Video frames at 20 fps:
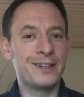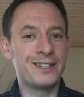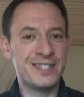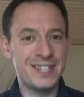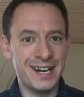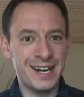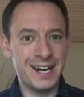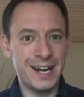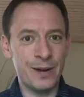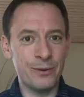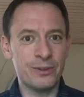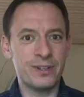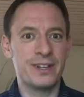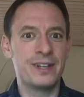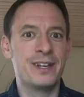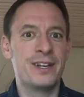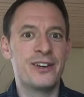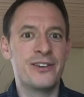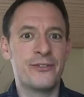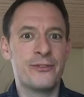Check it out.
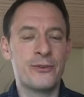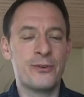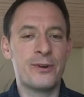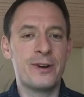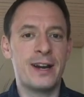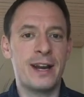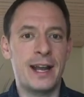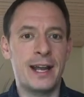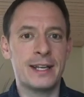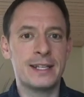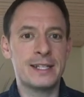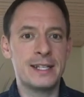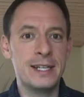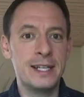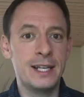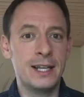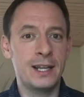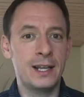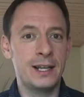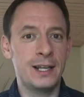For as
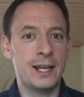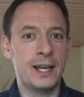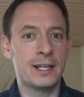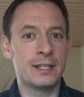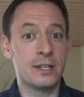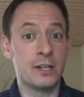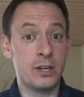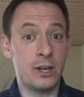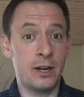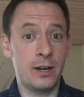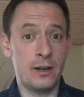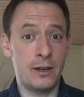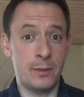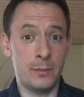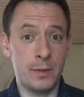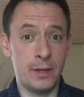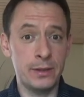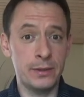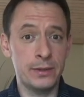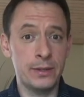little as $1 a
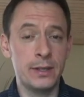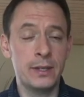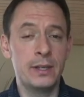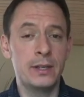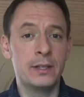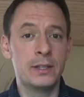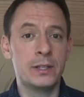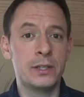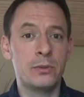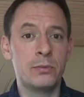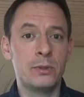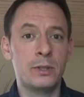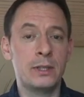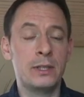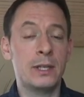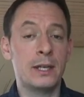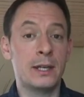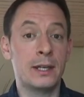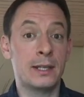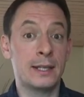month, you
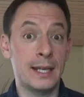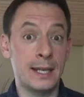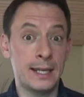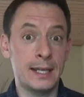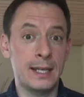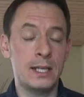will get